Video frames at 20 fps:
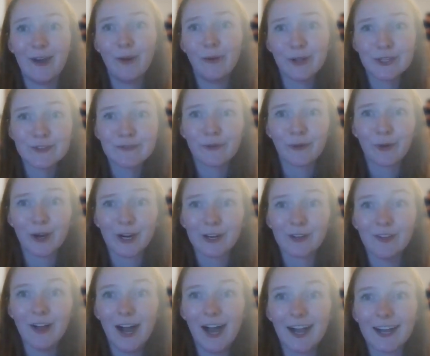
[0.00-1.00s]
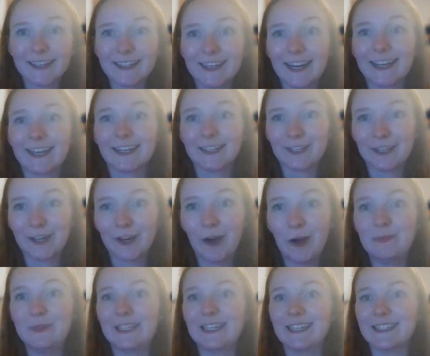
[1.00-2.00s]
oh, it's 4 o'clock and I got to
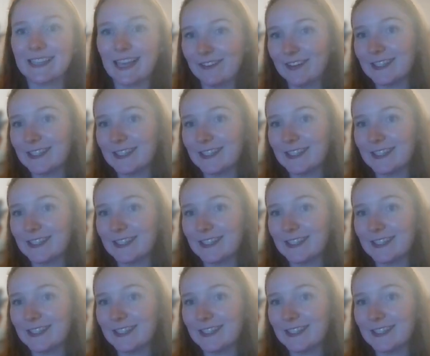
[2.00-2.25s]
go because I